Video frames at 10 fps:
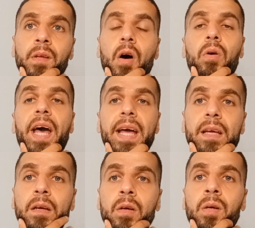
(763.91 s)

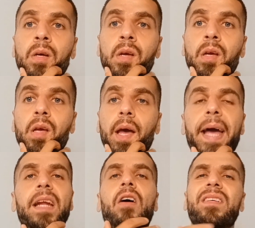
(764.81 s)
Okay?
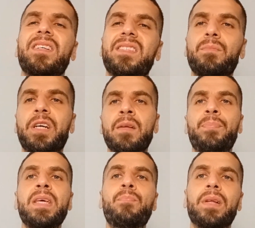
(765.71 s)
And are there some good
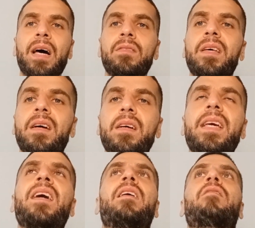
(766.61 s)
people out there?
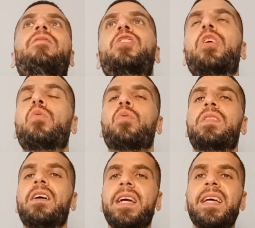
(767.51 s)
Yeah, for sure.
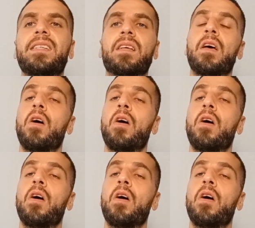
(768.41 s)
There is.